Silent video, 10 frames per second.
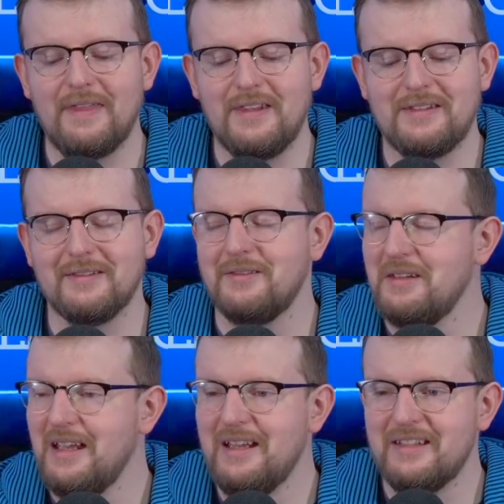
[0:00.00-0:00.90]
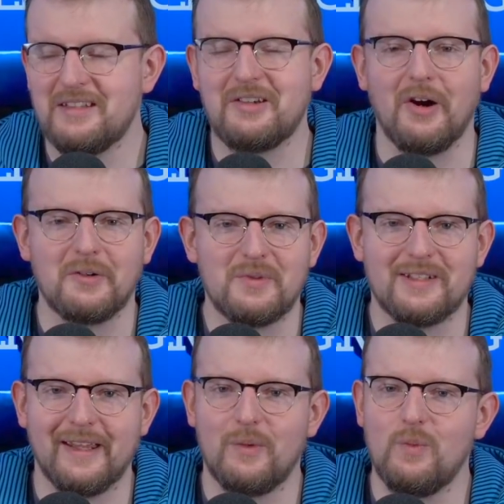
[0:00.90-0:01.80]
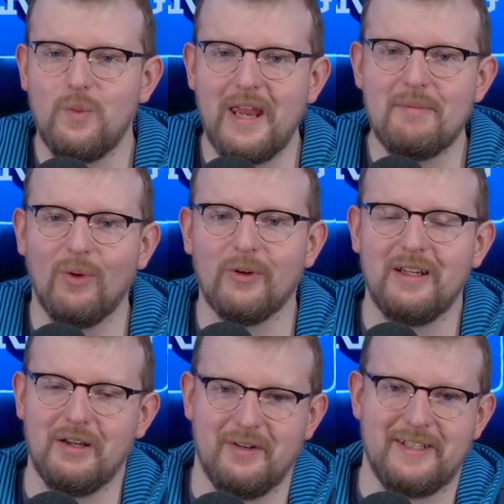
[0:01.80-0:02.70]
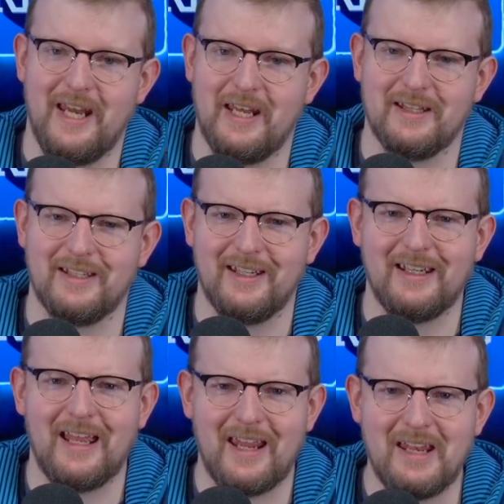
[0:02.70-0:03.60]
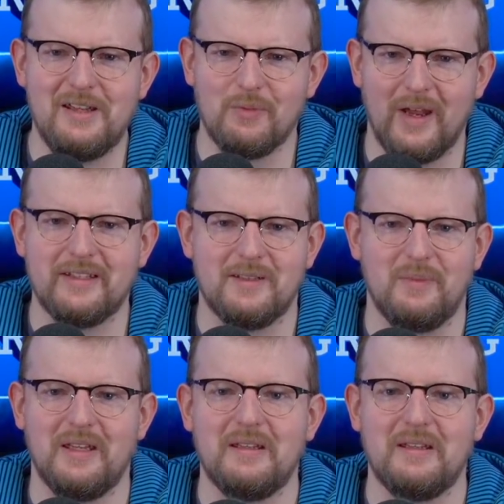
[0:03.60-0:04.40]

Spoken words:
this card was like way more irritating than it had any right to be.